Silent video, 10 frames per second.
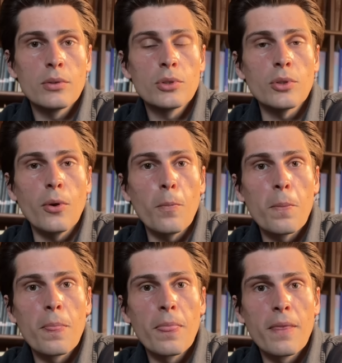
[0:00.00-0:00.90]
So
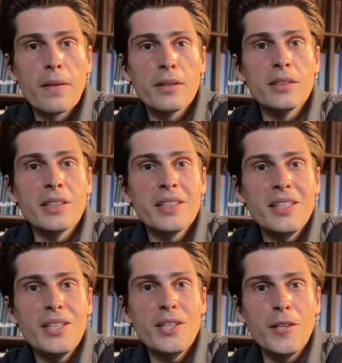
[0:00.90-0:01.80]
the
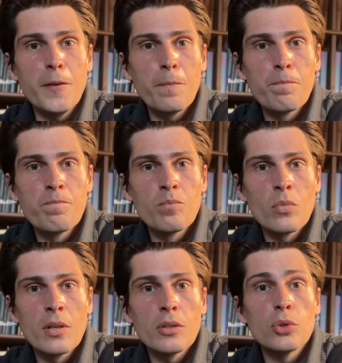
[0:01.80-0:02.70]
key
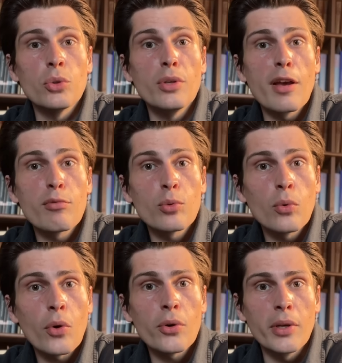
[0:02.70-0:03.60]
to never
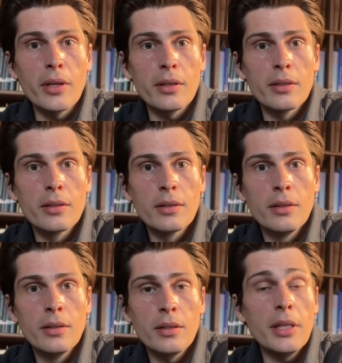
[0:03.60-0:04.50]
worrying,
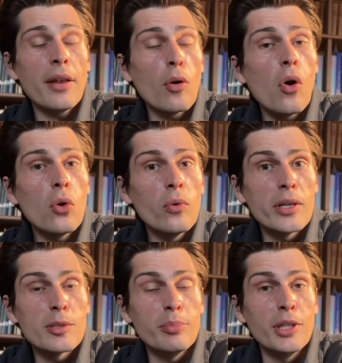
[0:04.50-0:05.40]
yet
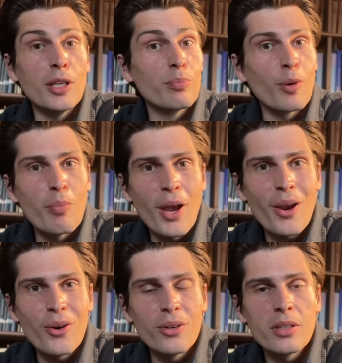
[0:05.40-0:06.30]
always being
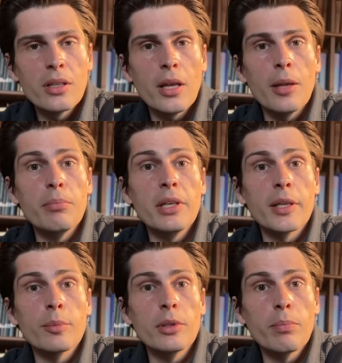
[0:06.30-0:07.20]
prepared and being
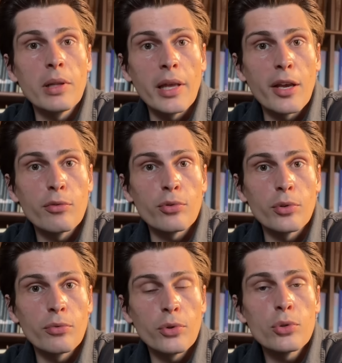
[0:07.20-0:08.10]
able to plan for
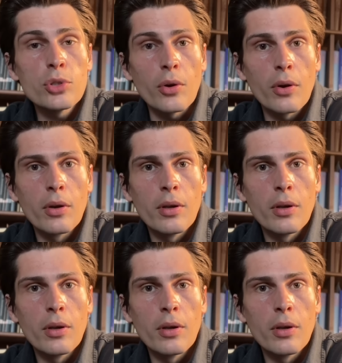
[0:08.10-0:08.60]
the future,